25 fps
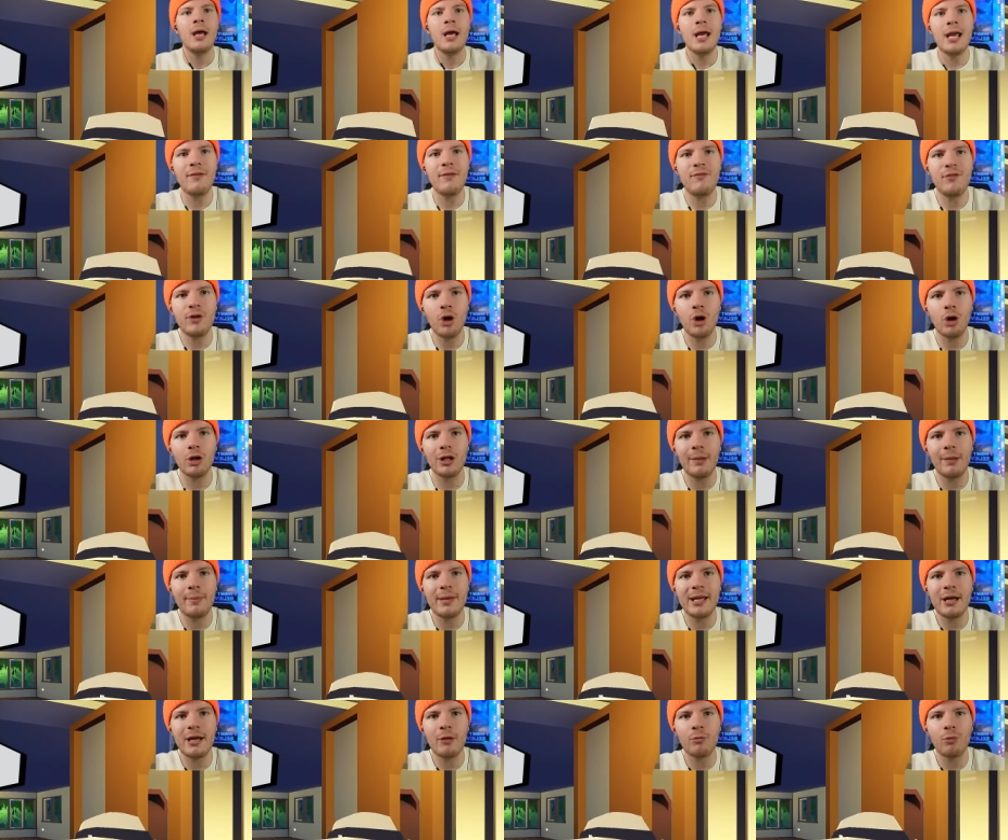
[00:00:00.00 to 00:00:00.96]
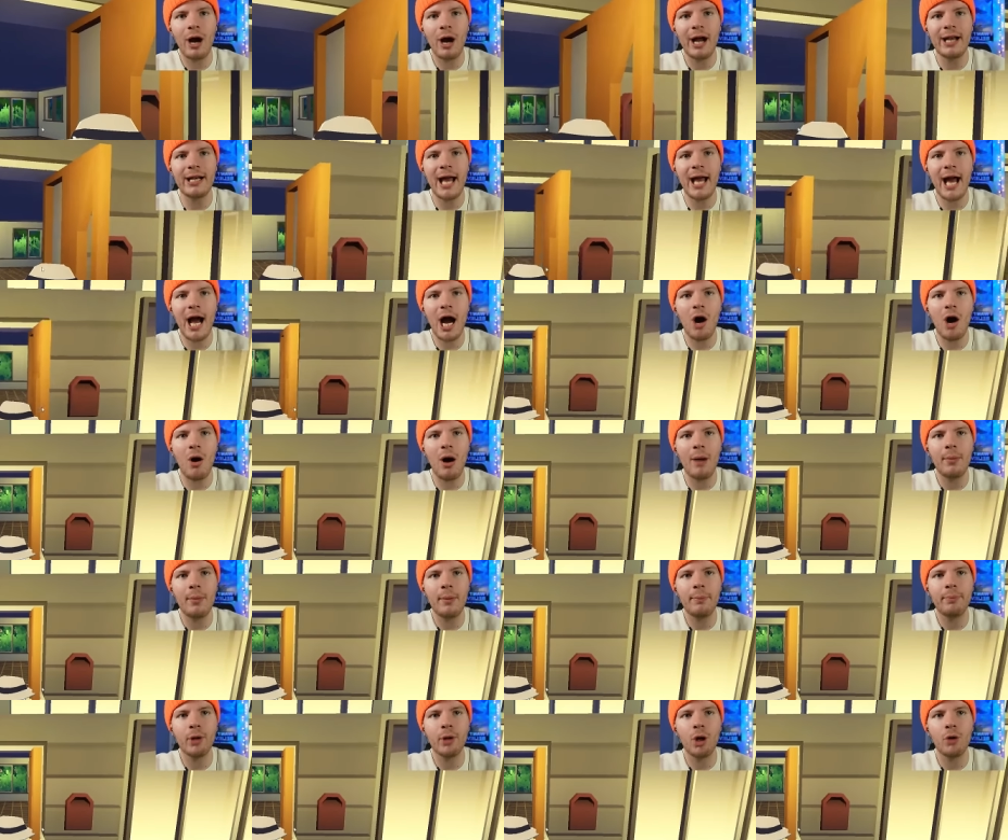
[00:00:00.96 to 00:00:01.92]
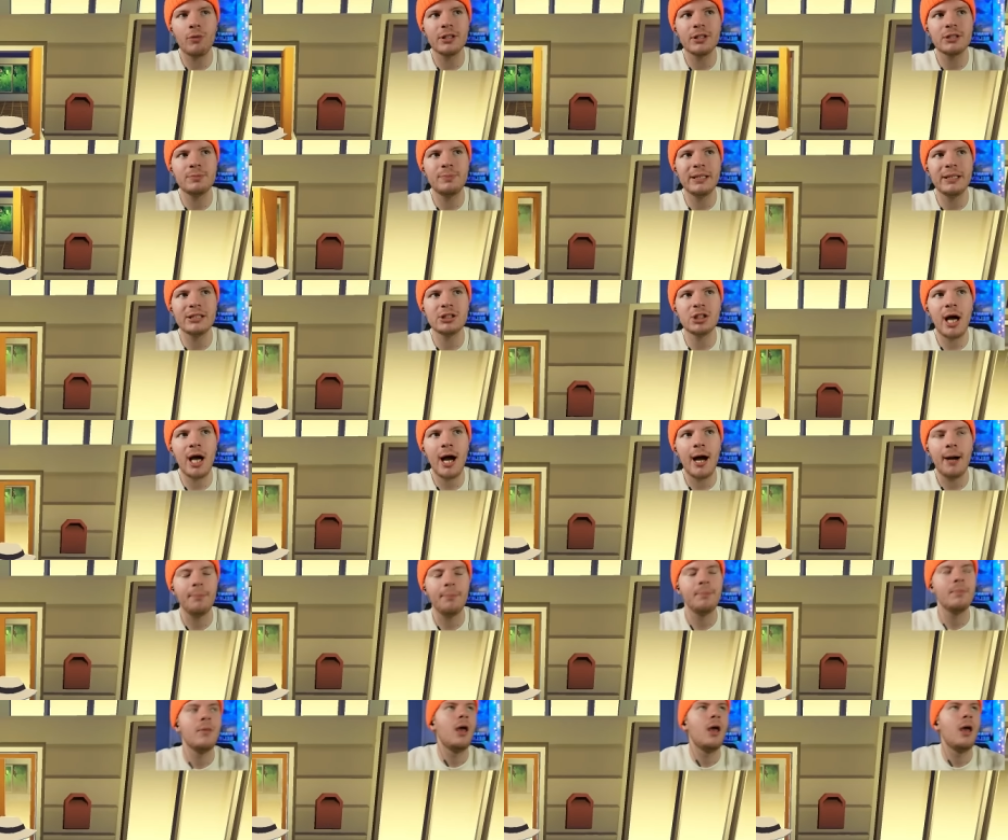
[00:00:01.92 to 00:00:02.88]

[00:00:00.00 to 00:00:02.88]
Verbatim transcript: If you don't let me in right now, I'm gonna blow this bitch up.